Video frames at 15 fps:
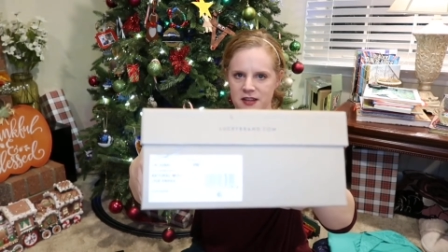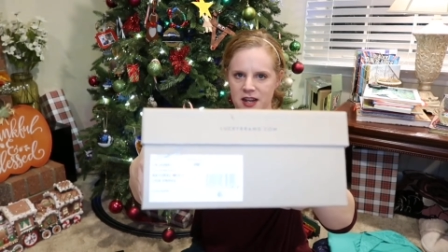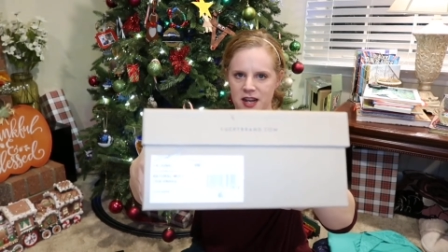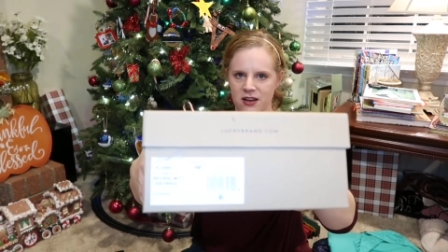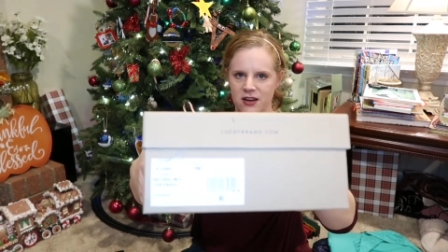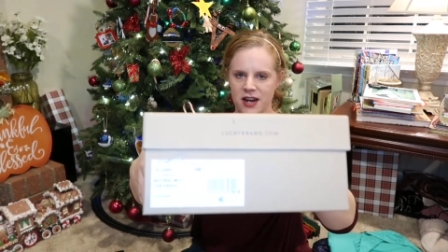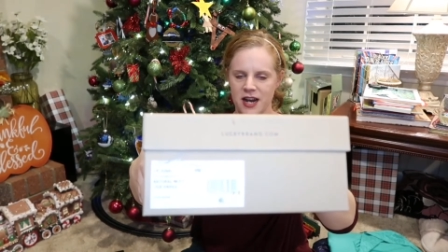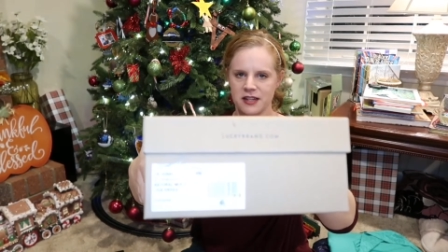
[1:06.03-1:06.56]

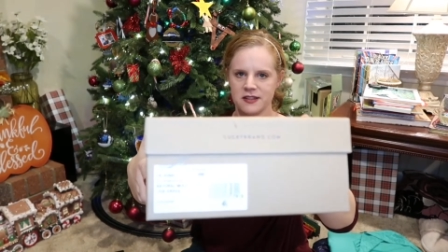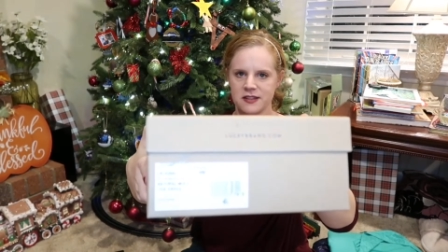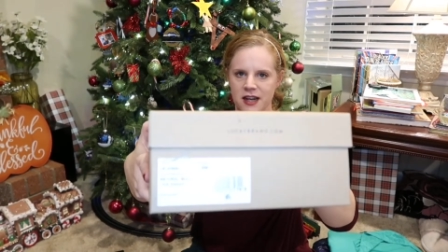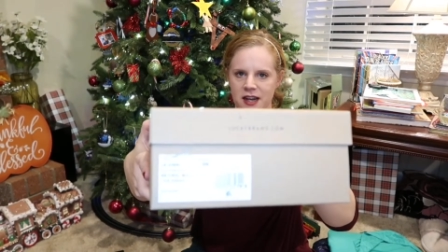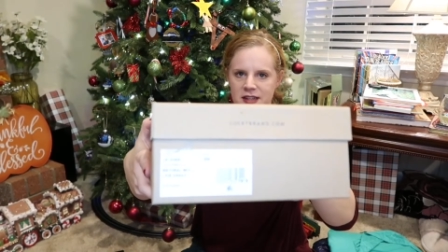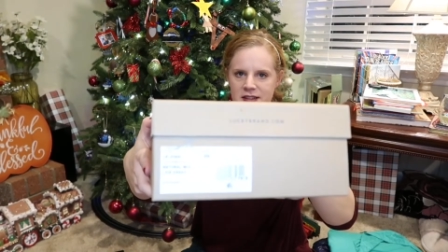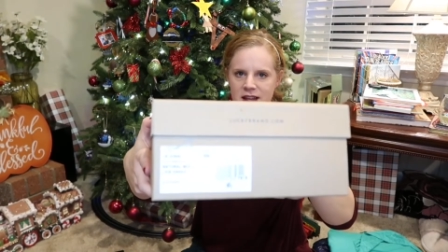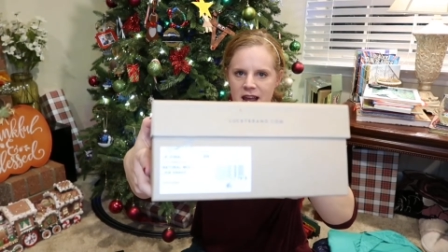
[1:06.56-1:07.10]
They are a
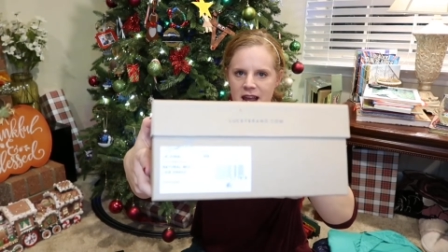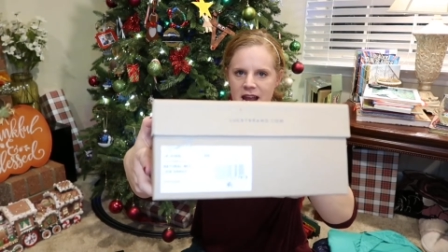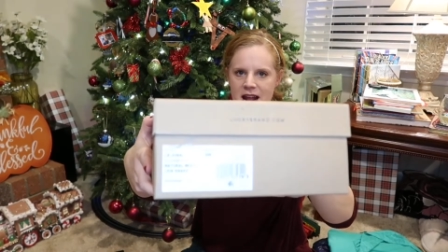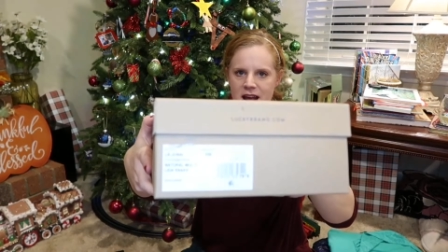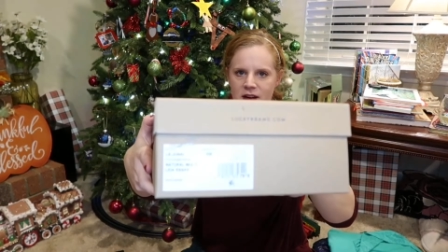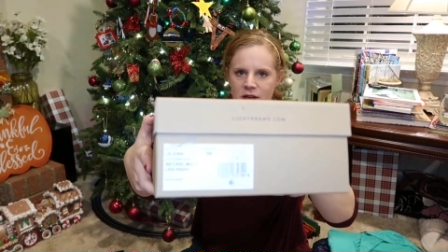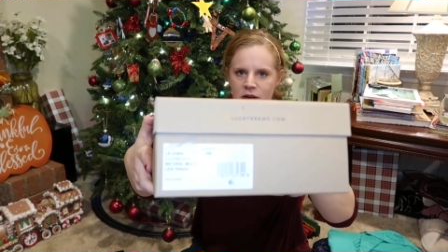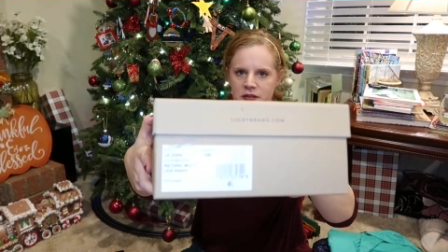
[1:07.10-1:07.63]
size 8.
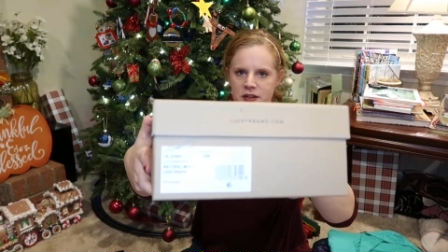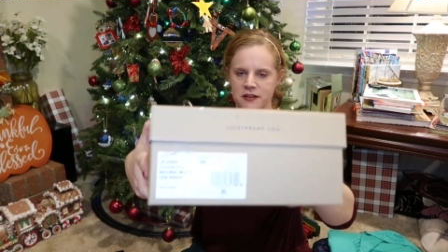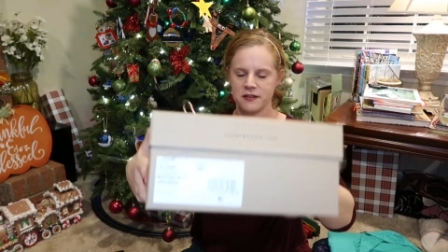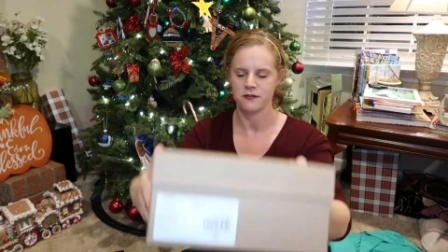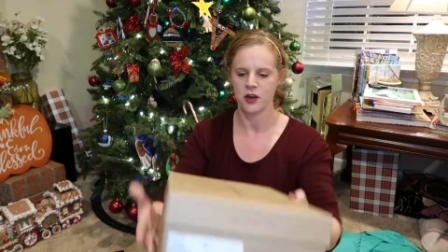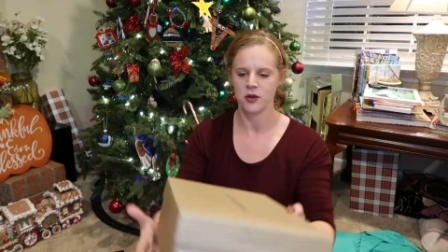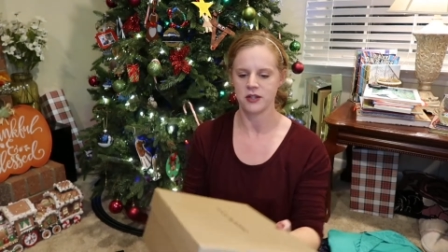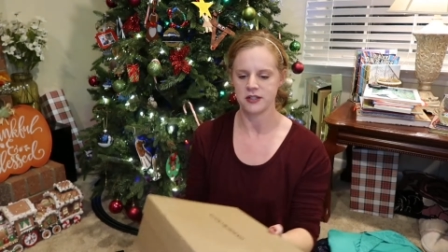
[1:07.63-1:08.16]
I don't know if it's
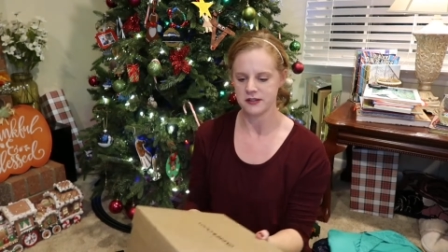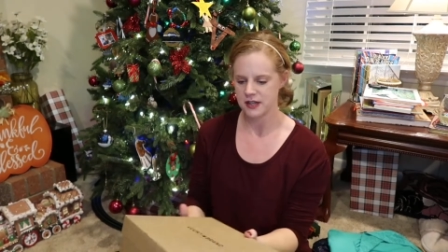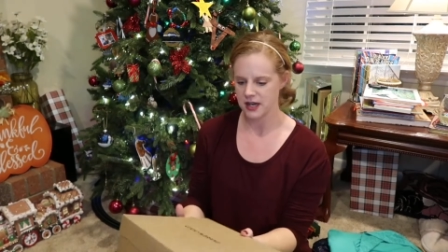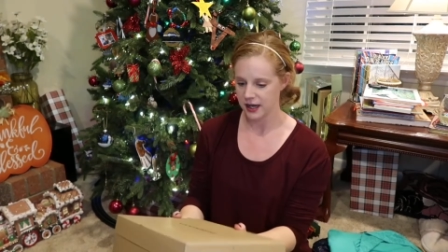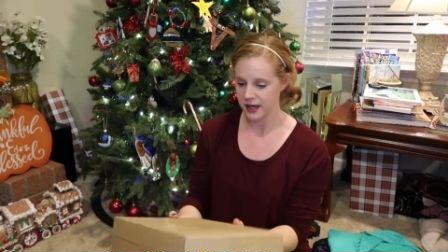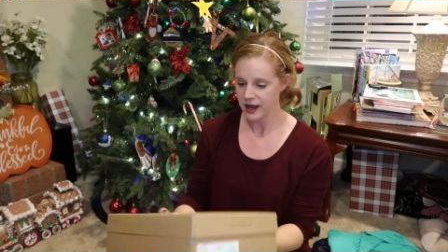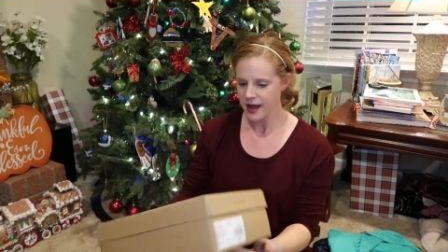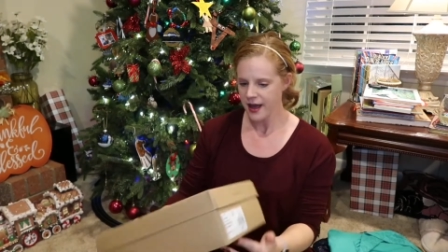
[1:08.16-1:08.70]

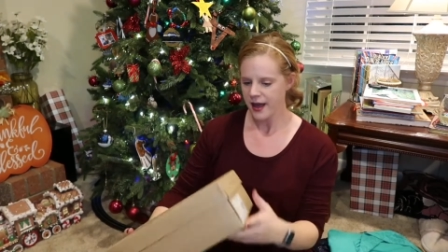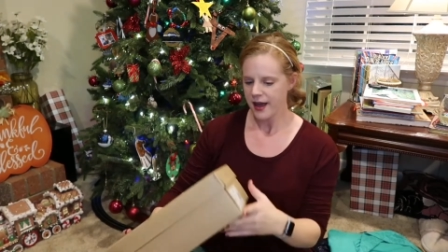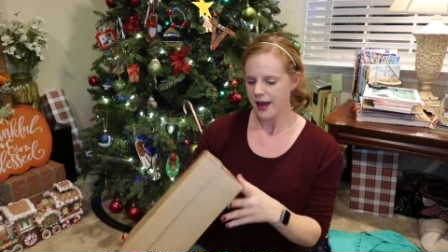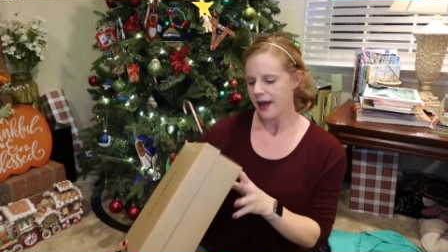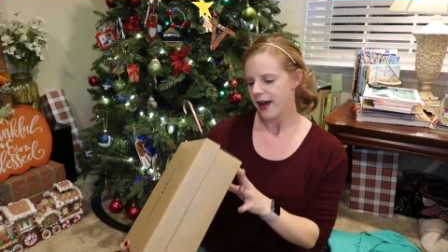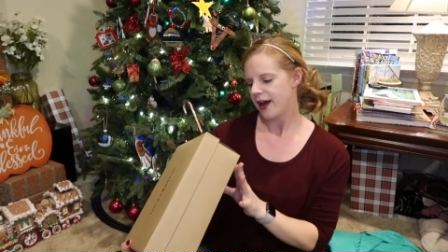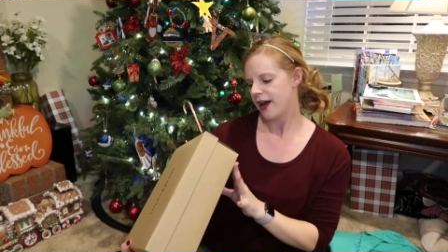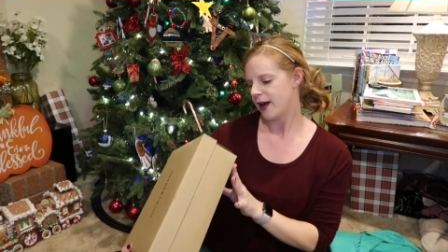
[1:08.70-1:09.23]
focusing,
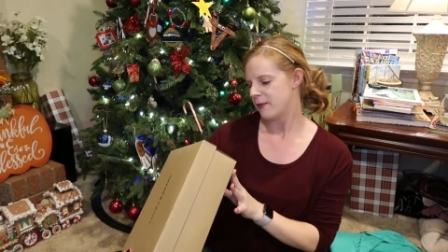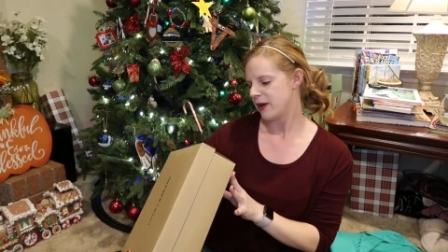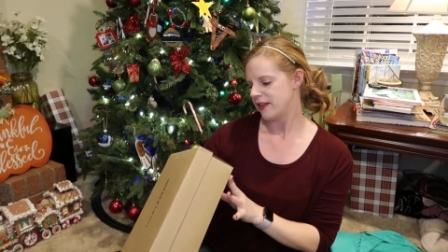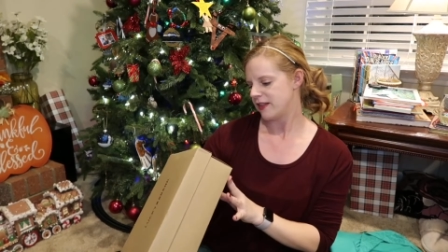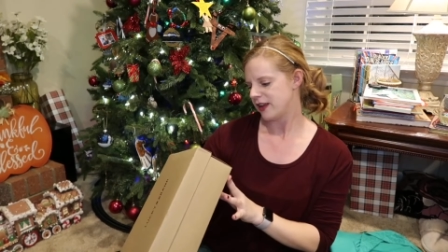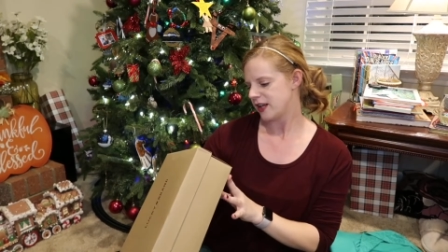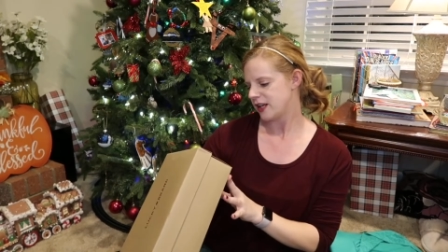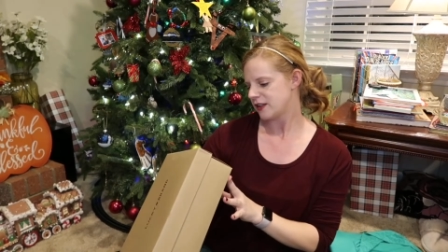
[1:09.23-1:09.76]

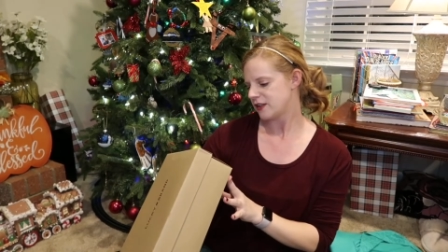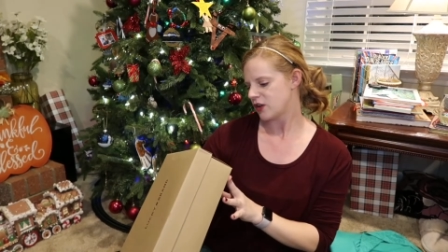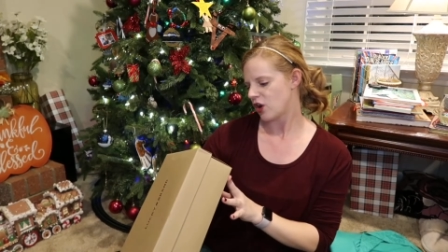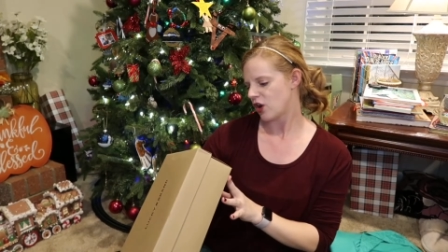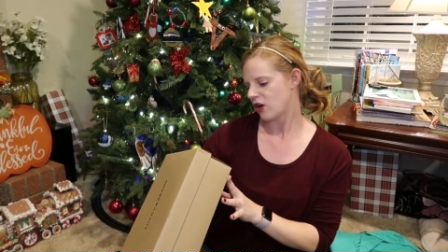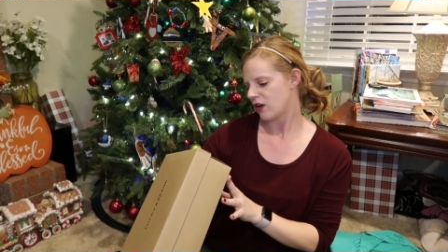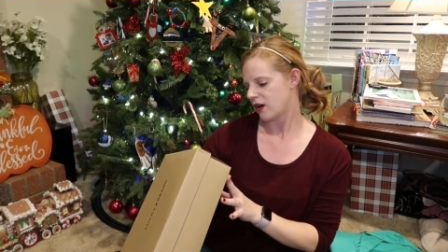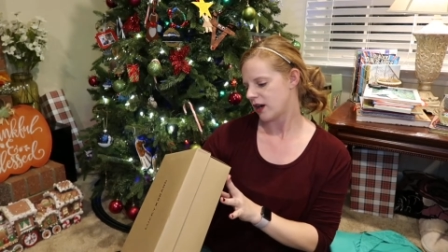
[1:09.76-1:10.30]
but these
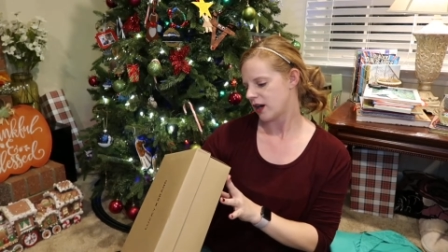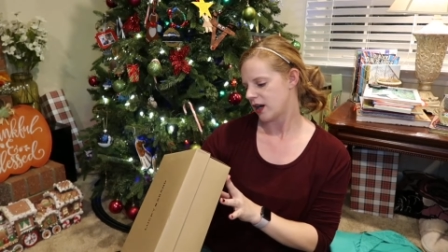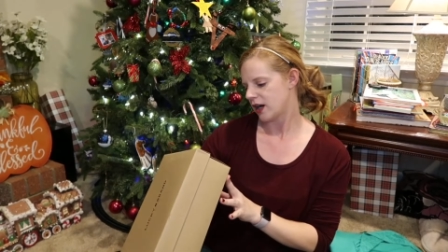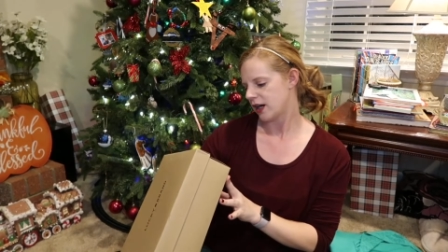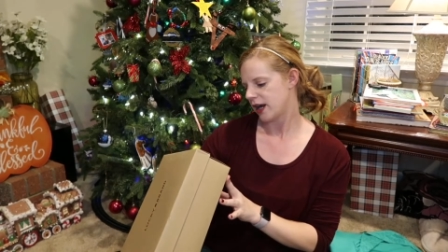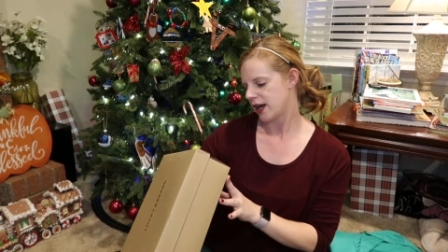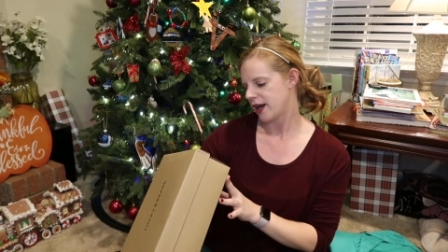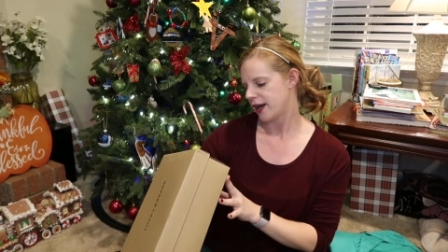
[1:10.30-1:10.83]

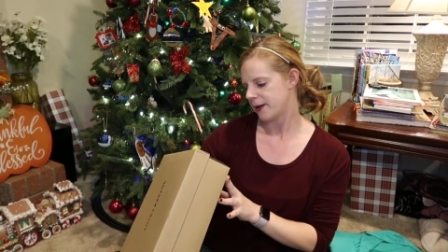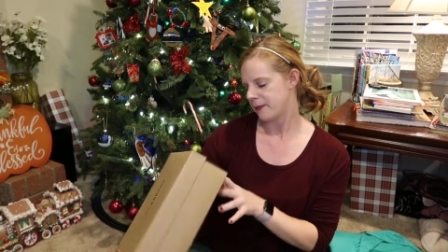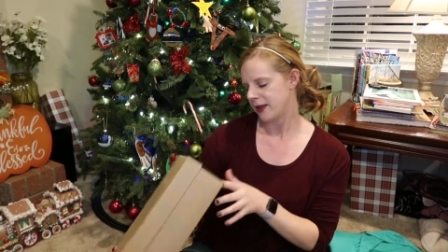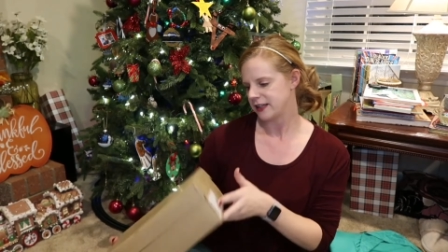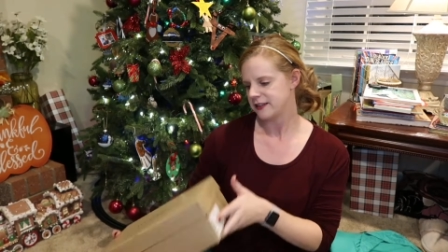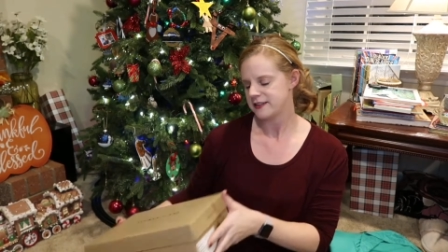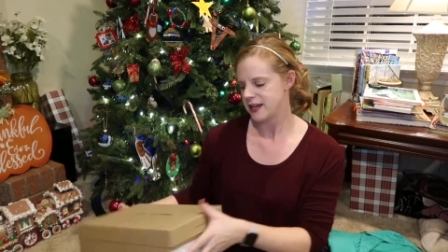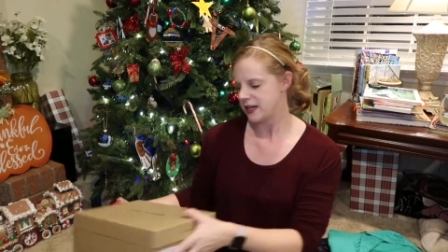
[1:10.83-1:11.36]
are
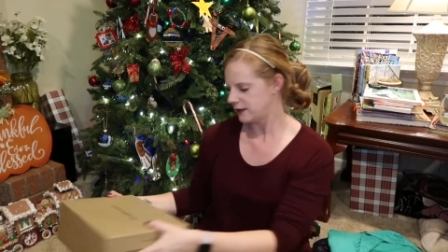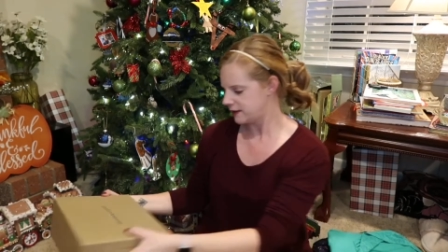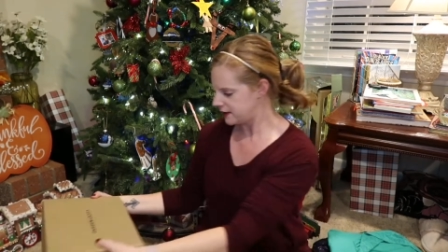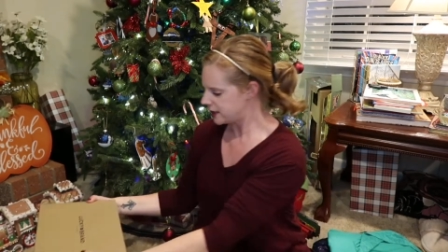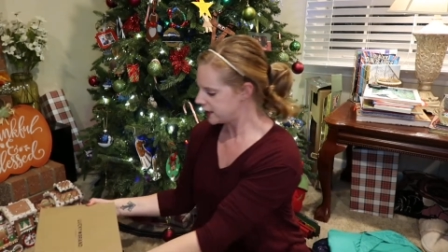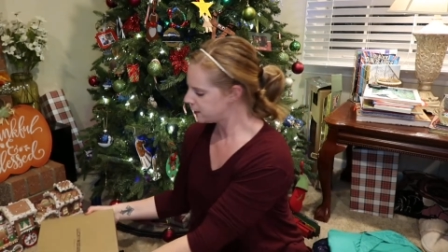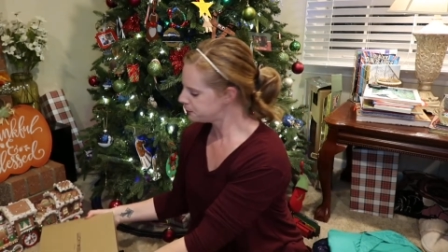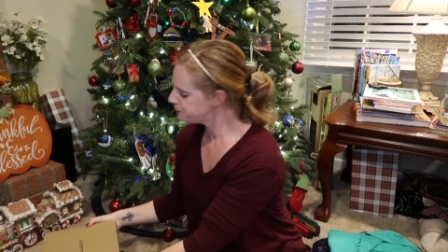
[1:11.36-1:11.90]
like snake
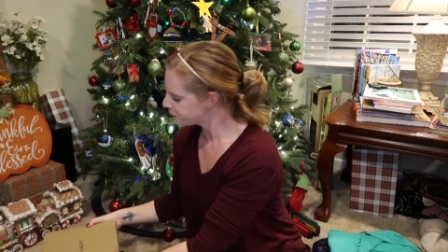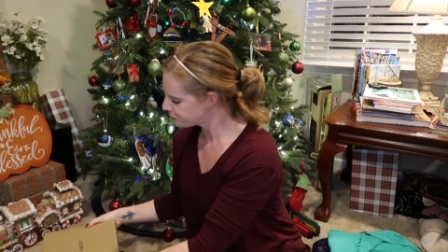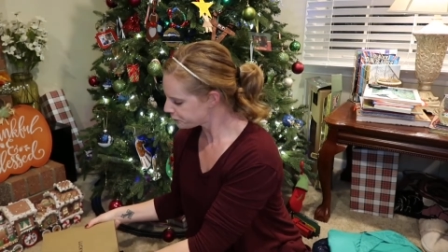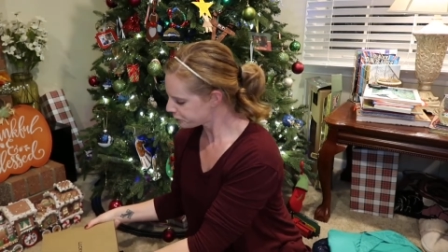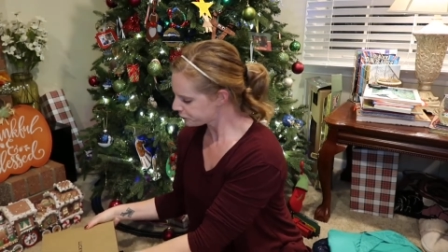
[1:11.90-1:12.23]
skin.